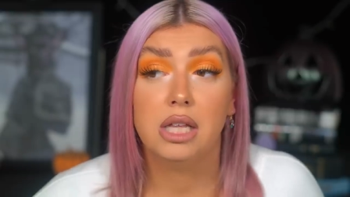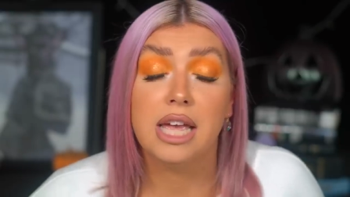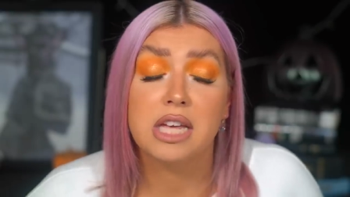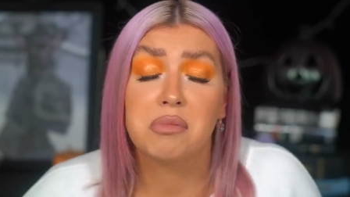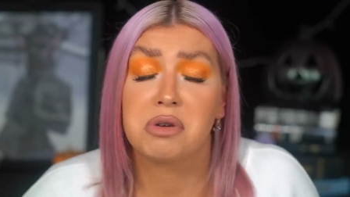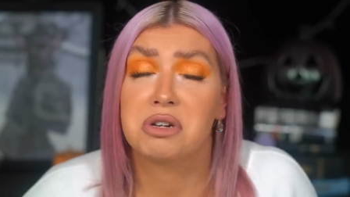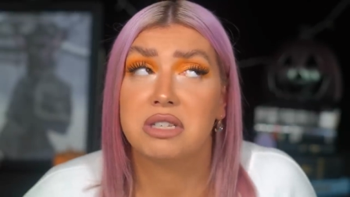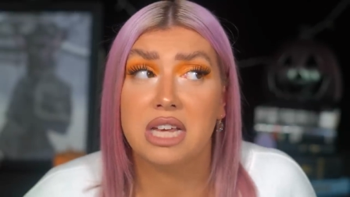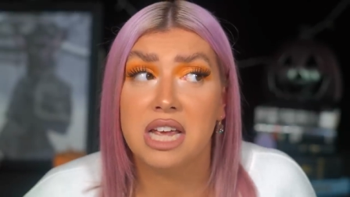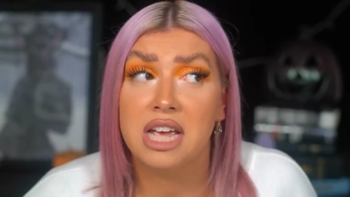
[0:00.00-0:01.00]
Like, per
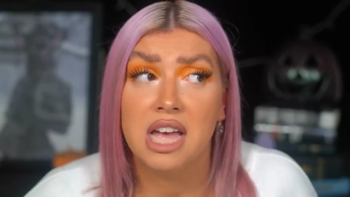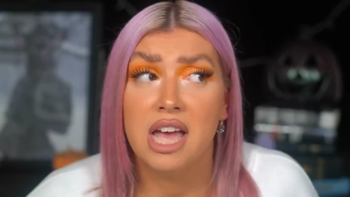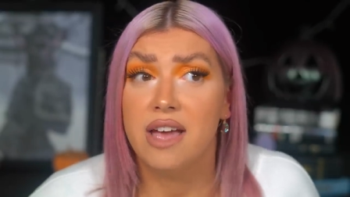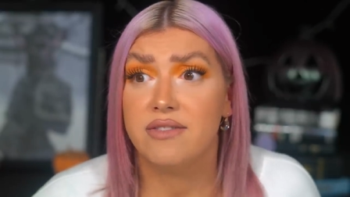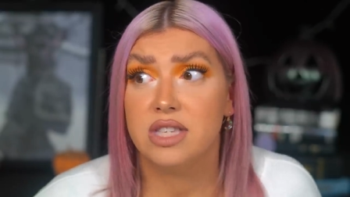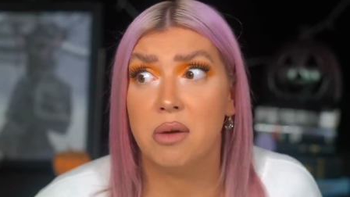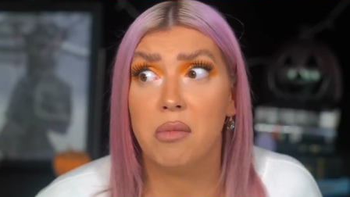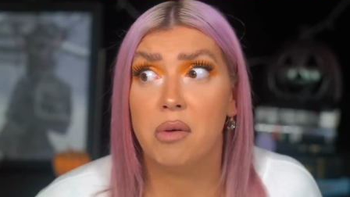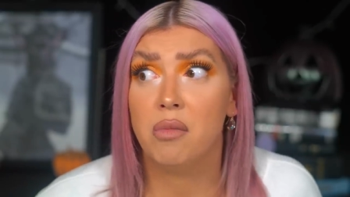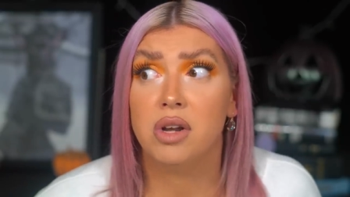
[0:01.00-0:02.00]
se, if
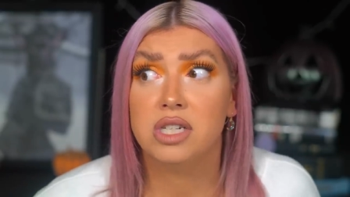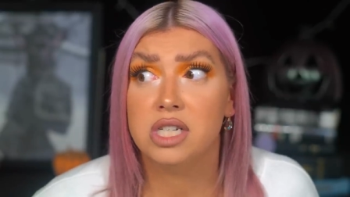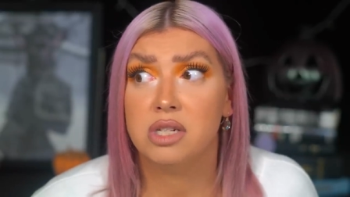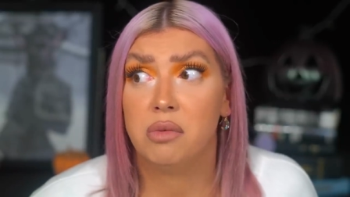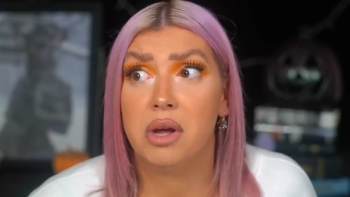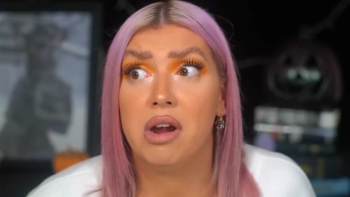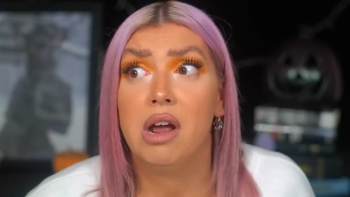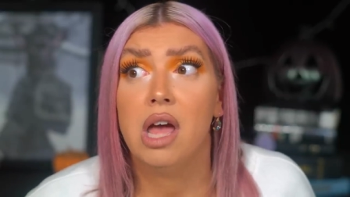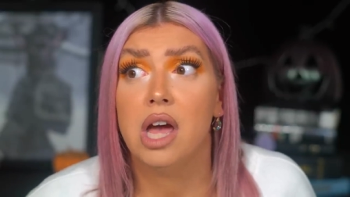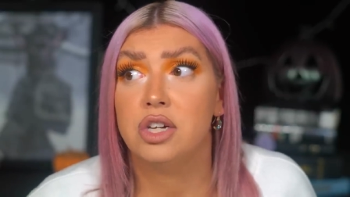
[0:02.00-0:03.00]
someone wanted to wear
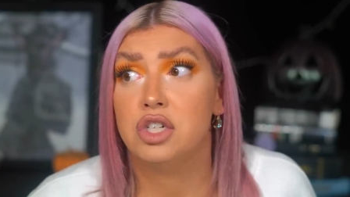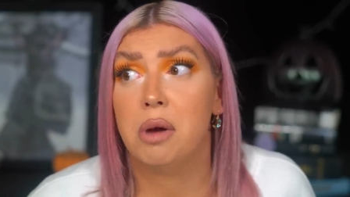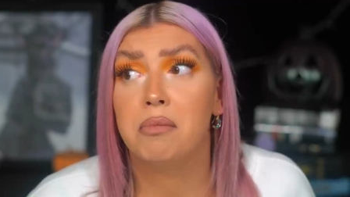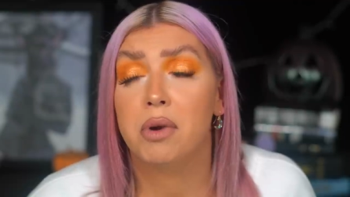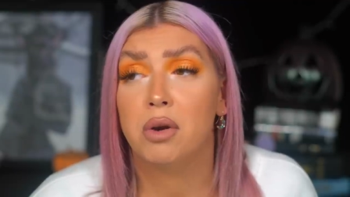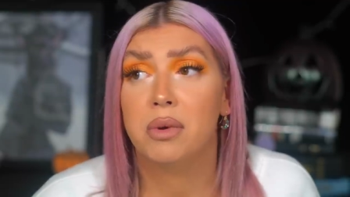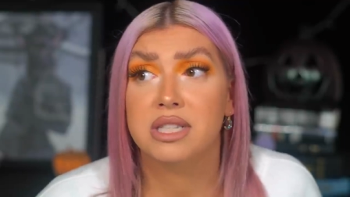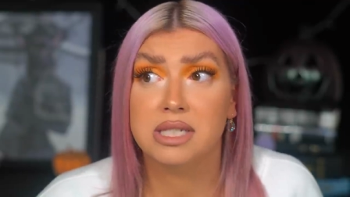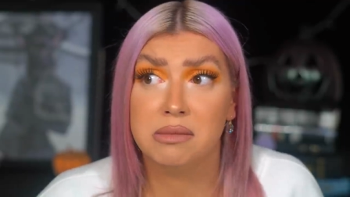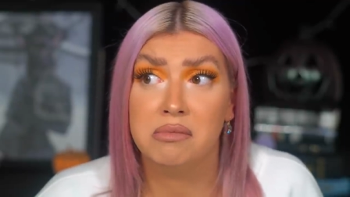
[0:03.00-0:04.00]
a jumper with
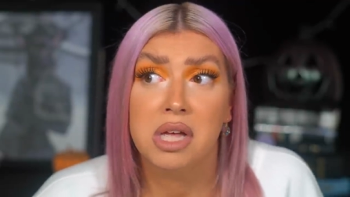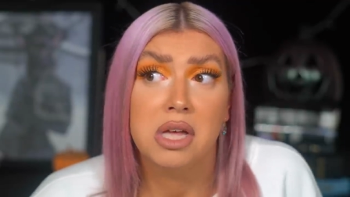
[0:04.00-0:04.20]
some